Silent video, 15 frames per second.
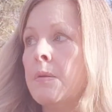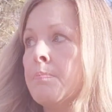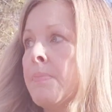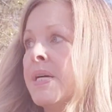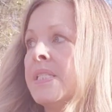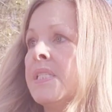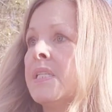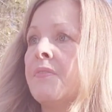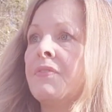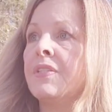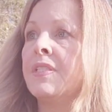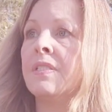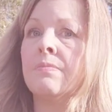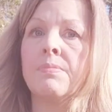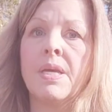my stuff
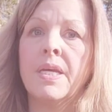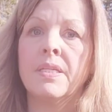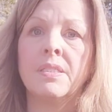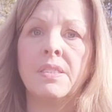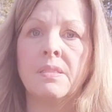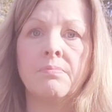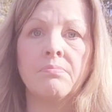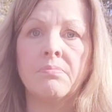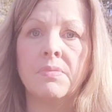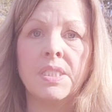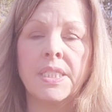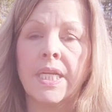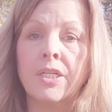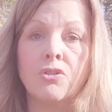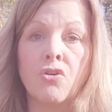has
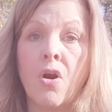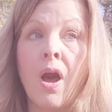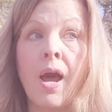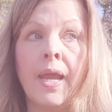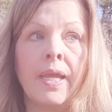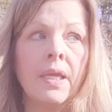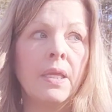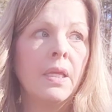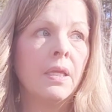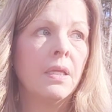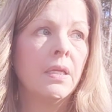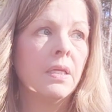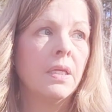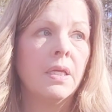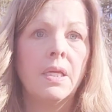stayed dry
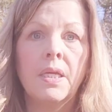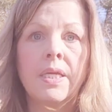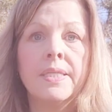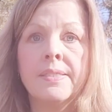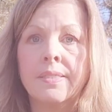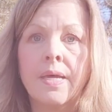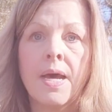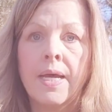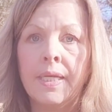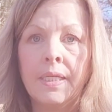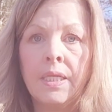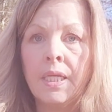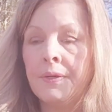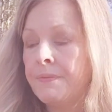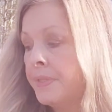inside,
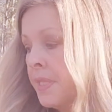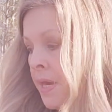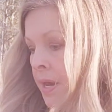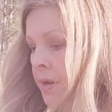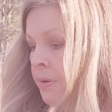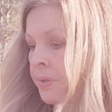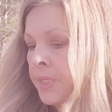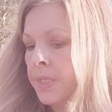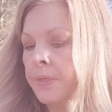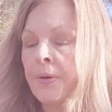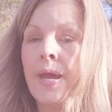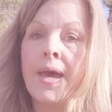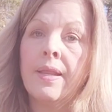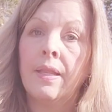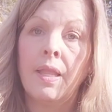even though, you know,
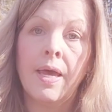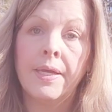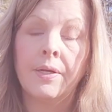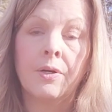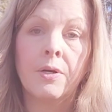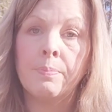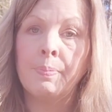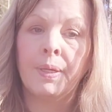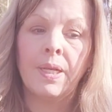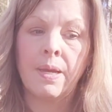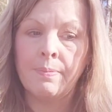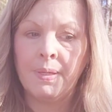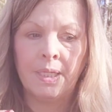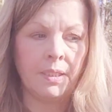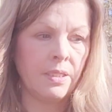I had a liner, but I
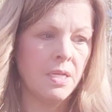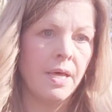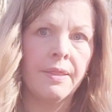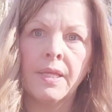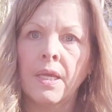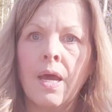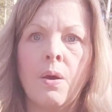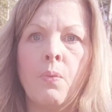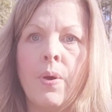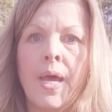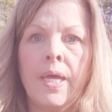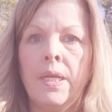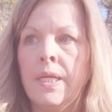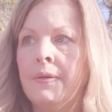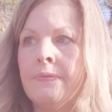mean, nothing got
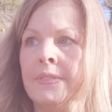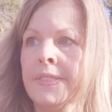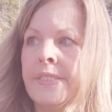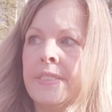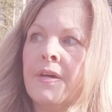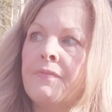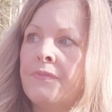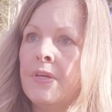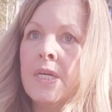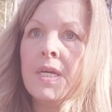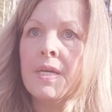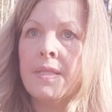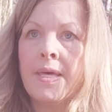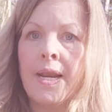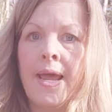wet. Even the stuff
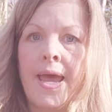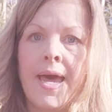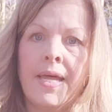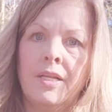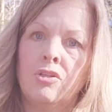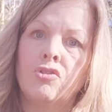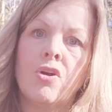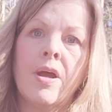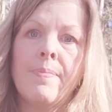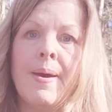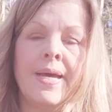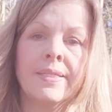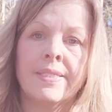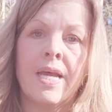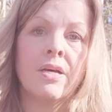that I had in dry
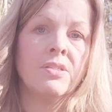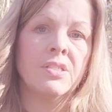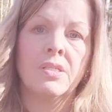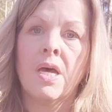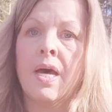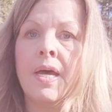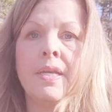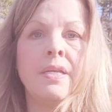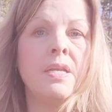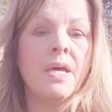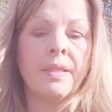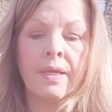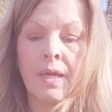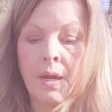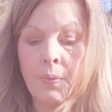bags outside,
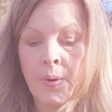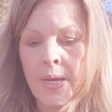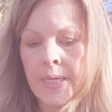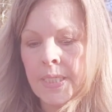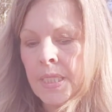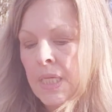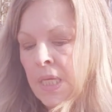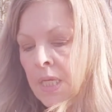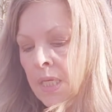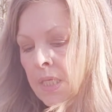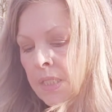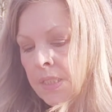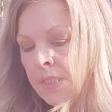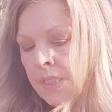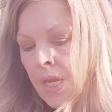nothing got wet.
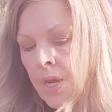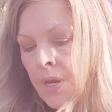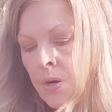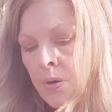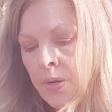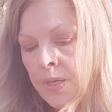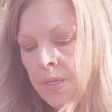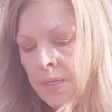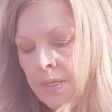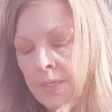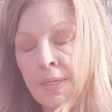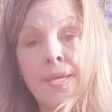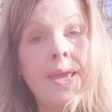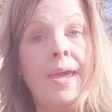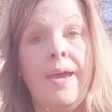So
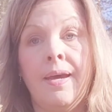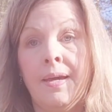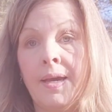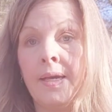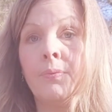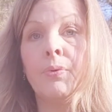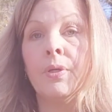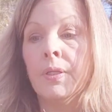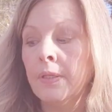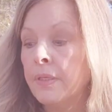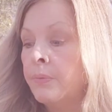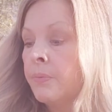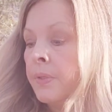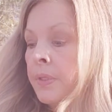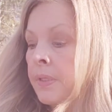yeah, I
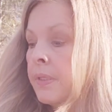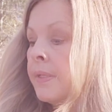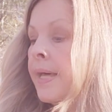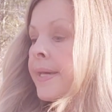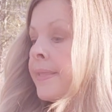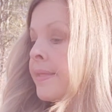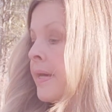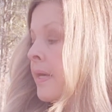really like